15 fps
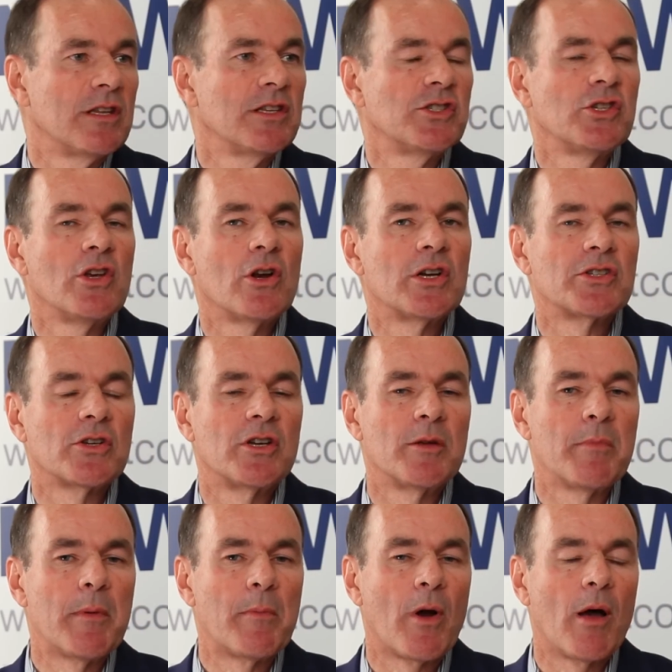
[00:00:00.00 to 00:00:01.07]
this year is going
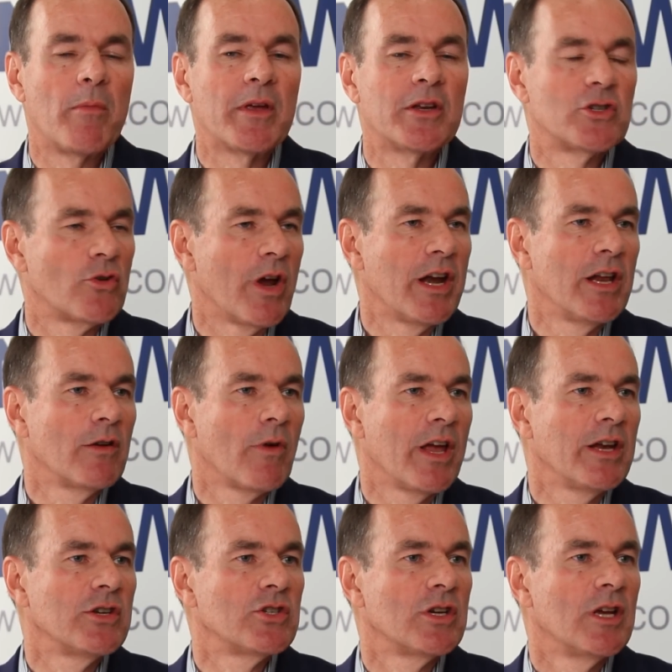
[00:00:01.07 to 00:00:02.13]
to be probably a trading
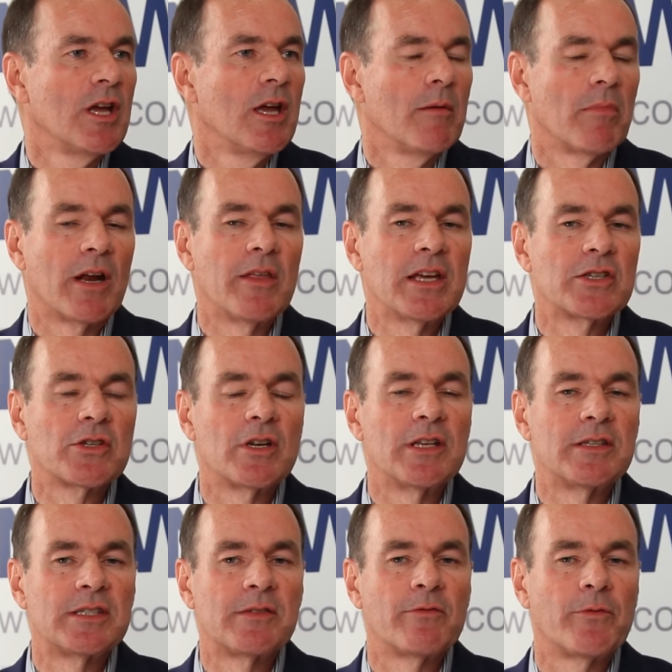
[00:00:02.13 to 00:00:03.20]
range, but I think it's going
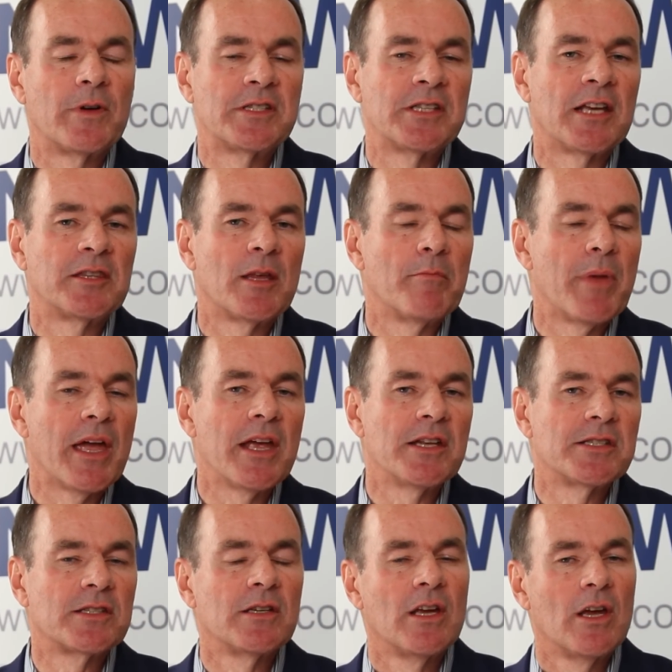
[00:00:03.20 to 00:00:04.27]
to set the
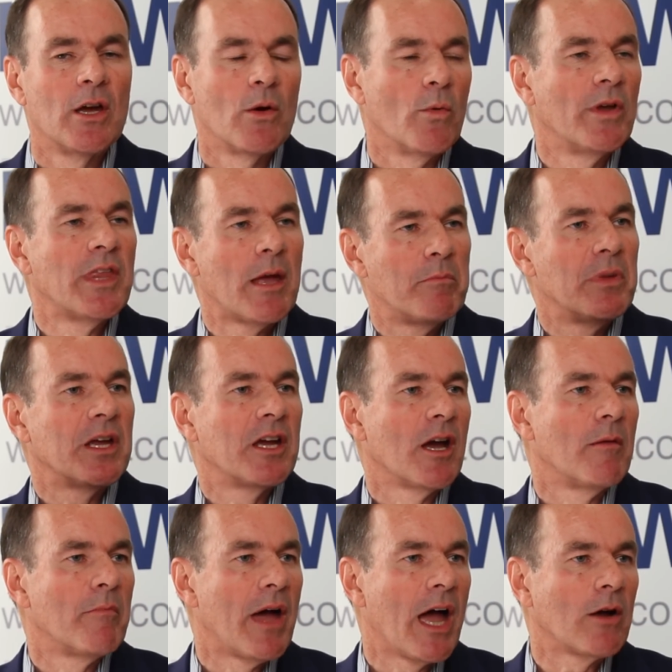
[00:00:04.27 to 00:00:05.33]
base when that big
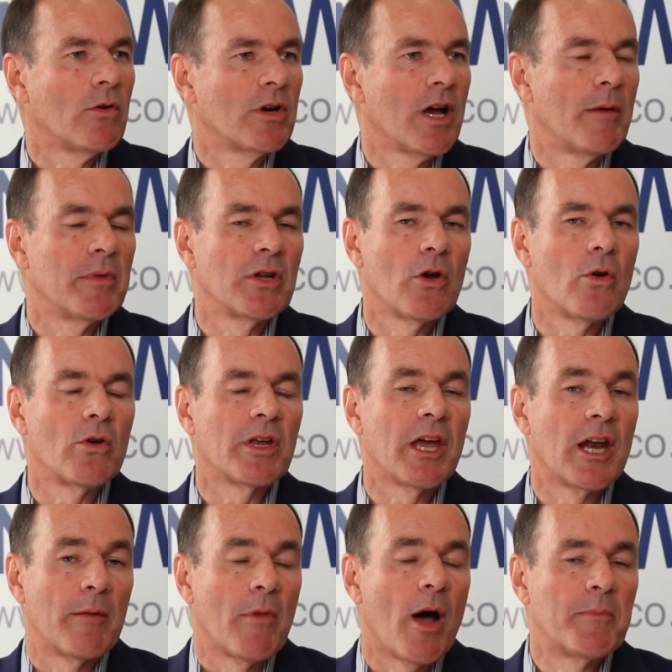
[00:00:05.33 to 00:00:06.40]
comeback will come in gold
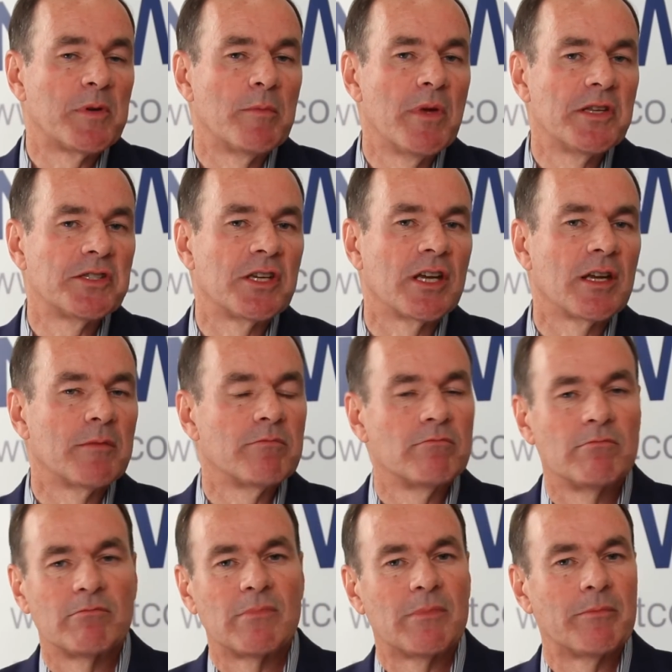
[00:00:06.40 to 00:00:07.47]
again. I'm optimistic,
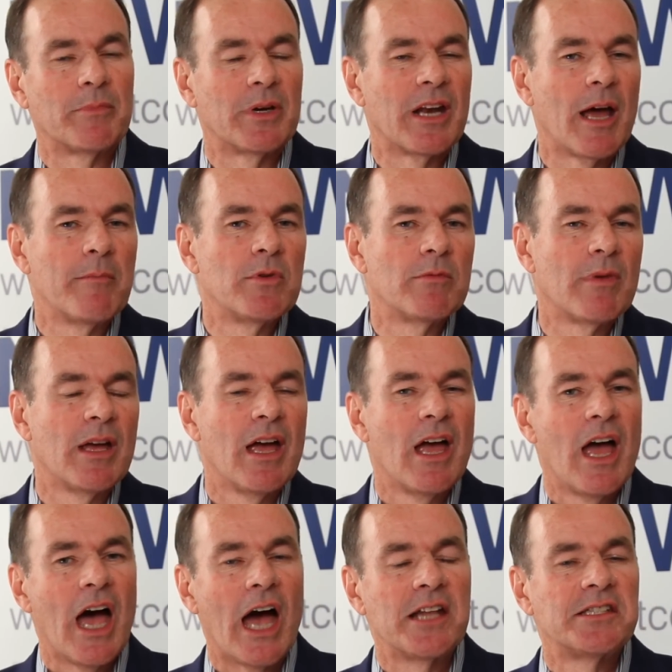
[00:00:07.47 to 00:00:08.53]
but I'm
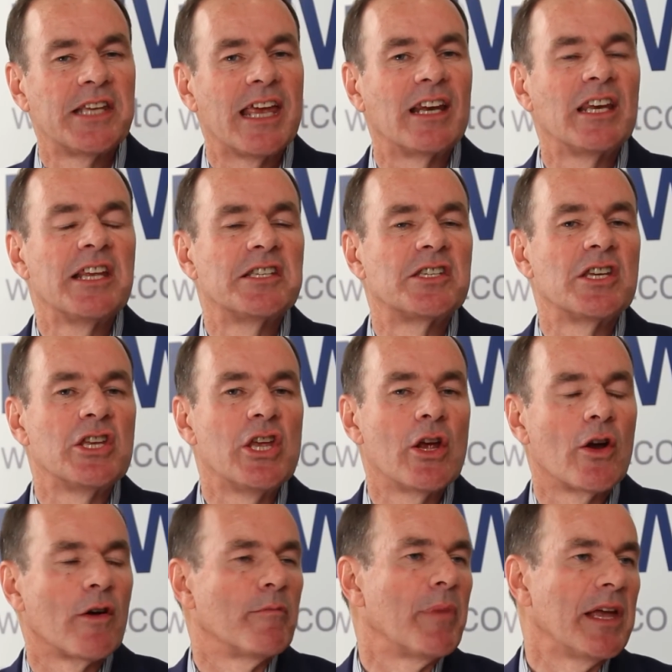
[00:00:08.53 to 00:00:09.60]
I'd say at least a
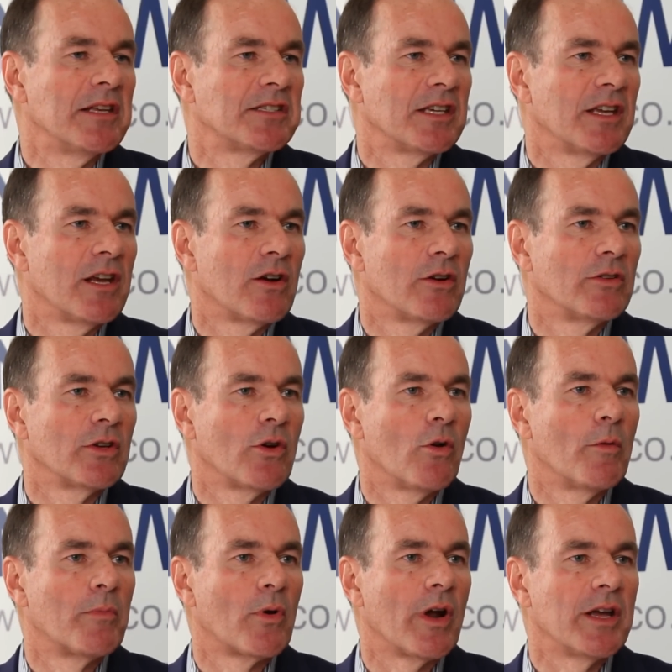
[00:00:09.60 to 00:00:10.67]
year of basing here in the
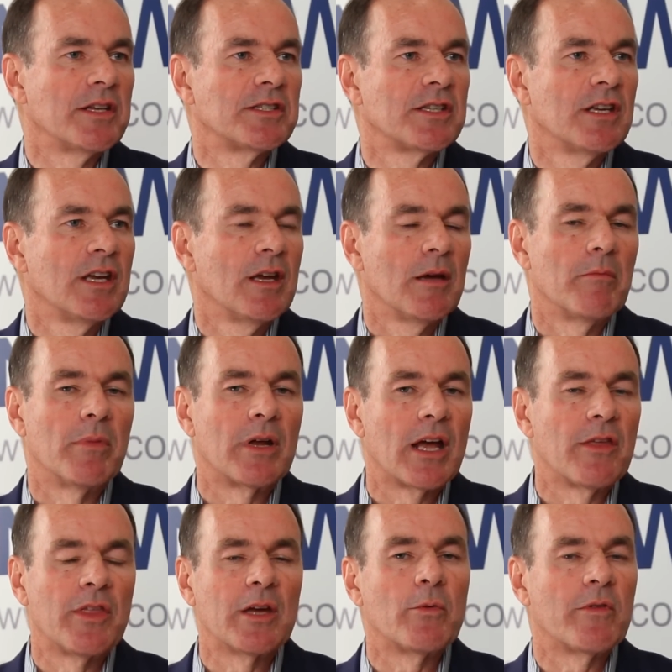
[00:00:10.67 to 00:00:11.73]
gold price but
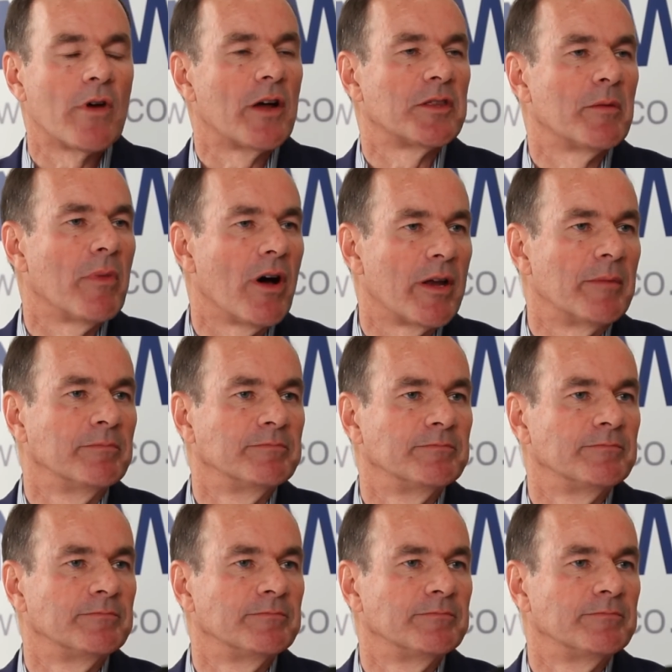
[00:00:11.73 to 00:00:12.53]
I think we've got the bottom.